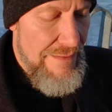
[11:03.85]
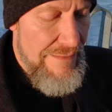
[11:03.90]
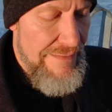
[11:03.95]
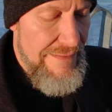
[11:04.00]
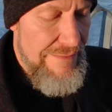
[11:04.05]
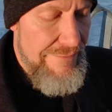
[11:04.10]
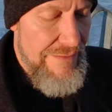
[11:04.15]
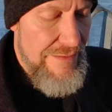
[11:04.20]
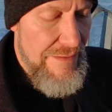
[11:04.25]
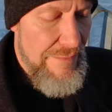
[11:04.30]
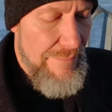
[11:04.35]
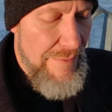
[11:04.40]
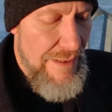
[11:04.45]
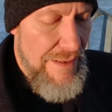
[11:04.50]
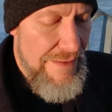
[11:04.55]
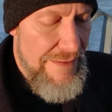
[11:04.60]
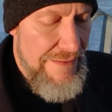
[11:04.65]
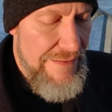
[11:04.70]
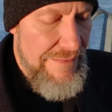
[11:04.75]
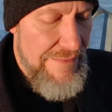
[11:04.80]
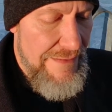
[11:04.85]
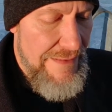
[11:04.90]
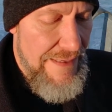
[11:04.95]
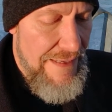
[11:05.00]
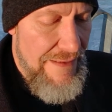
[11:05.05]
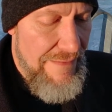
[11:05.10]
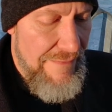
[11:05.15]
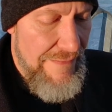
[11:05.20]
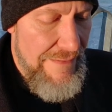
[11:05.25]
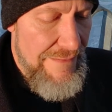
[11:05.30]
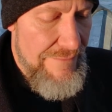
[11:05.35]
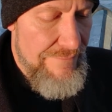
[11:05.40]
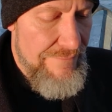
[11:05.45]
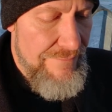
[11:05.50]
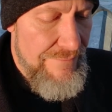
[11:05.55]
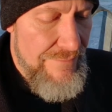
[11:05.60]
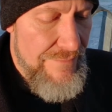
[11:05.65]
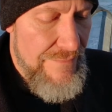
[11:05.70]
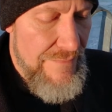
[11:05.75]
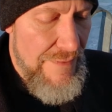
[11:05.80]
Leaving the body in the alley,
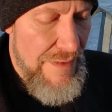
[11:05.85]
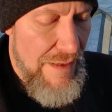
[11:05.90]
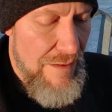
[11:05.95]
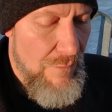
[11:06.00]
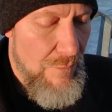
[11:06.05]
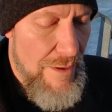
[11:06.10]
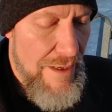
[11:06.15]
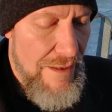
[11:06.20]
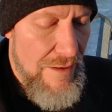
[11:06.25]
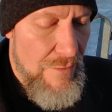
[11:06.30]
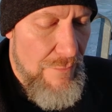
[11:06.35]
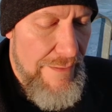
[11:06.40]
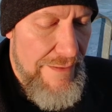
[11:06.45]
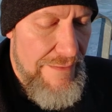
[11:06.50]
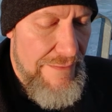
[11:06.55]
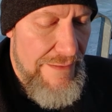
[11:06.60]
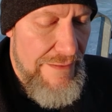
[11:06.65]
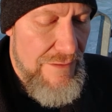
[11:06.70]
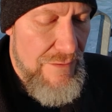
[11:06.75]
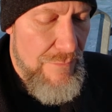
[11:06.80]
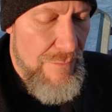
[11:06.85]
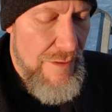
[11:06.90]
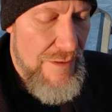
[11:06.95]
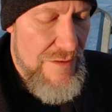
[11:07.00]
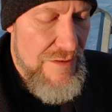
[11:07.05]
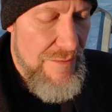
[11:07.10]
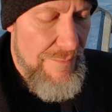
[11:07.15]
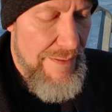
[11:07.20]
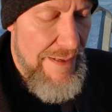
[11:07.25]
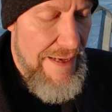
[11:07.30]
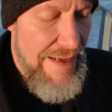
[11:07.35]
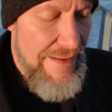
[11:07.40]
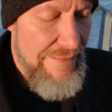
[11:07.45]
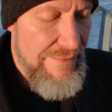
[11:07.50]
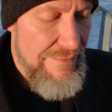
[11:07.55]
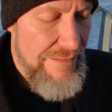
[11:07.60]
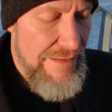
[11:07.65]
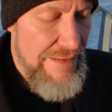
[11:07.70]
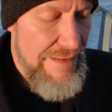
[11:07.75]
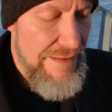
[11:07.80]
I walked quickly towards the path
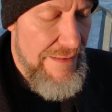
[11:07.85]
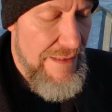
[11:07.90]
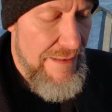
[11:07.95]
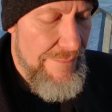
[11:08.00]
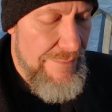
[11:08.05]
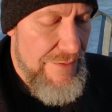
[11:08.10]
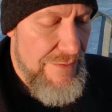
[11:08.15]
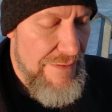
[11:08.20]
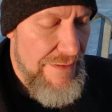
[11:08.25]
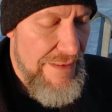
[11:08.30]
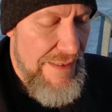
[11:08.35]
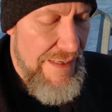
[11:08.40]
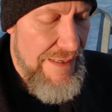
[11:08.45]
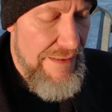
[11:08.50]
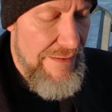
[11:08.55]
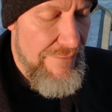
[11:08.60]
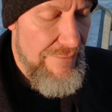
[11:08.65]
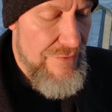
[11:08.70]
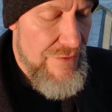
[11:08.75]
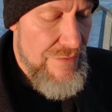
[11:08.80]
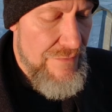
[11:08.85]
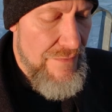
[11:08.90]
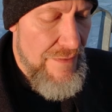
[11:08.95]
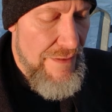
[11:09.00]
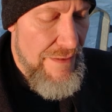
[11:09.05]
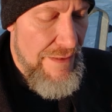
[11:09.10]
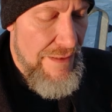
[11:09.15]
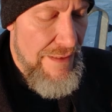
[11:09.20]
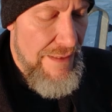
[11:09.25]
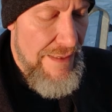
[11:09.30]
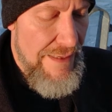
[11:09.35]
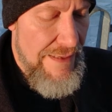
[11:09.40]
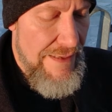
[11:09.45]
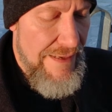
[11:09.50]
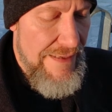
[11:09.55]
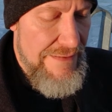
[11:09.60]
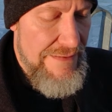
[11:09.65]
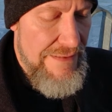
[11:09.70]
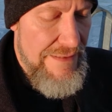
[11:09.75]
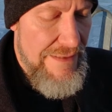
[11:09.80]
leading up to the caves. An
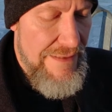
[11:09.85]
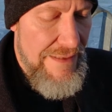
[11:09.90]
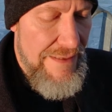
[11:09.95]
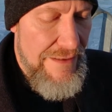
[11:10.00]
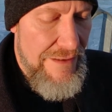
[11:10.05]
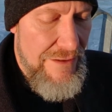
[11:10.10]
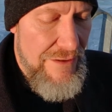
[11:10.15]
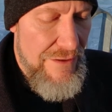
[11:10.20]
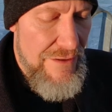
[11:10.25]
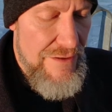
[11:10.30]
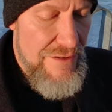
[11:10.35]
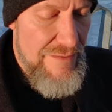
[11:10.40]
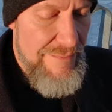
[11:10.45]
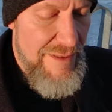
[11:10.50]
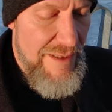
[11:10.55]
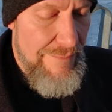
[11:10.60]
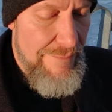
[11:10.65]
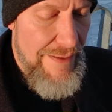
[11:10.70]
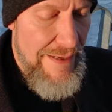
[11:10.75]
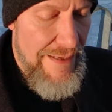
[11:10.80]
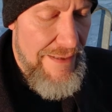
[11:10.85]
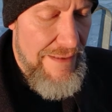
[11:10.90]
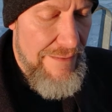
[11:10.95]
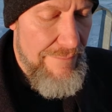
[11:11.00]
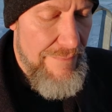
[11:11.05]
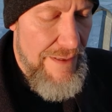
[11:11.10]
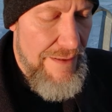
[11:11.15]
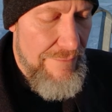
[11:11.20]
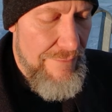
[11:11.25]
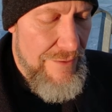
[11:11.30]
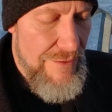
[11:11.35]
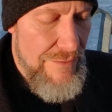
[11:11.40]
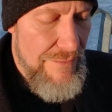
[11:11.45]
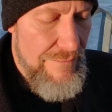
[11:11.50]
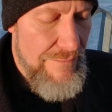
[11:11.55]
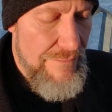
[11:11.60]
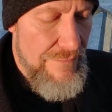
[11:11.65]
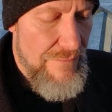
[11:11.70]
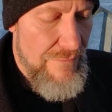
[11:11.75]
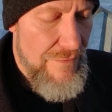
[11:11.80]
idea had occurred to me back at my
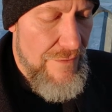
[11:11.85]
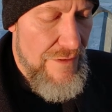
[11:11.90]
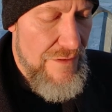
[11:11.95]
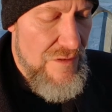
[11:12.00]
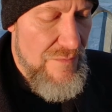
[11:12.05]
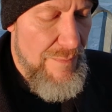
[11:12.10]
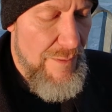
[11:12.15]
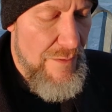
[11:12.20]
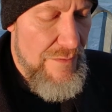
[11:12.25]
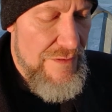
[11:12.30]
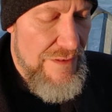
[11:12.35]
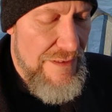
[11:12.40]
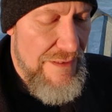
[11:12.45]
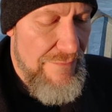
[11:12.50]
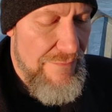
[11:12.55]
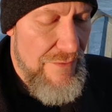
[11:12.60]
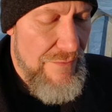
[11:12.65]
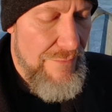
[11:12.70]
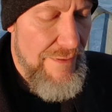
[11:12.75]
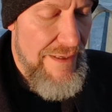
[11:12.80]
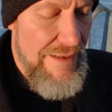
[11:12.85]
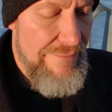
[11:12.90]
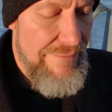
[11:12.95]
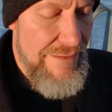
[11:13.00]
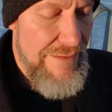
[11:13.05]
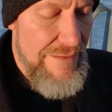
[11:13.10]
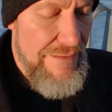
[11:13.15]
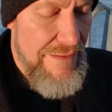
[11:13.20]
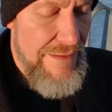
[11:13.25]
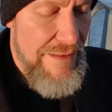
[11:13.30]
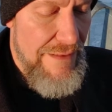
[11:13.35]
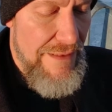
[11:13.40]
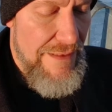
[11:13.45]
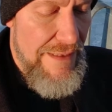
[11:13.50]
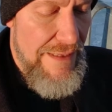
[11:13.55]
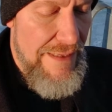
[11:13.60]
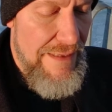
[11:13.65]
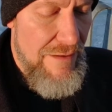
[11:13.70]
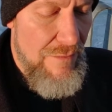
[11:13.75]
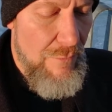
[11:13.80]
room for disposing of the
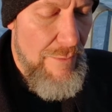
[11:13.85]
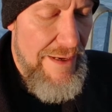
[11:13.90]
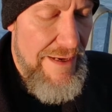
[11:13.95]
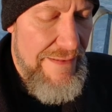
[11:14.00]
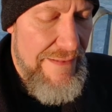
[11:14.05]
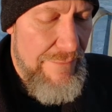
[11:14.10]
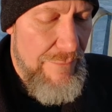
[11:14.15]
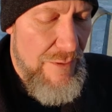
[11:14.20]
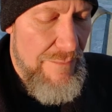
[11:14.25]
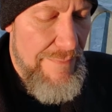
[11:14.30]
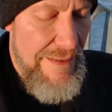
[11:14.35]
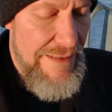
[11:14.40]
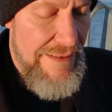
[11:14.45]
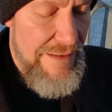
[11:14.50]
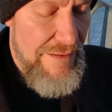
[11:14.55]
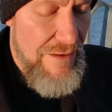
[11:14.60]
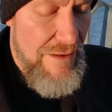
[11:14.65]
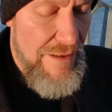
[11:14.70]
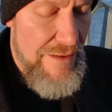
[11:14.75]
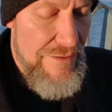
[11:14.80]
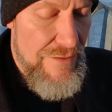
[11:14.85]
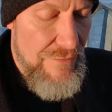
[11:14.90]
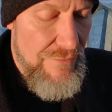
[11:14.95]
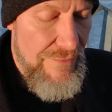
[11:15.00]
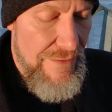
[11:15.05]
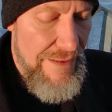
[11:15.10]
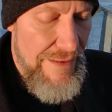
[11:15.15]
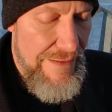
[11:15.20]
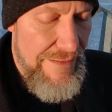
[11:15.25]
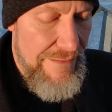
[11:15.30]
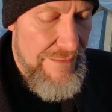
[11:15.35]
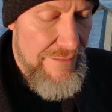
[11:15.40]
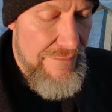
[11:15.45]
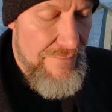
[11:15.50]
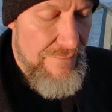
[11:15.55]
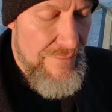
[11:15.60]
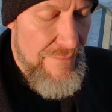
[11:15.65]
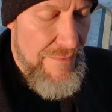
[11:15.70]
raven in a way that would make it hard to find.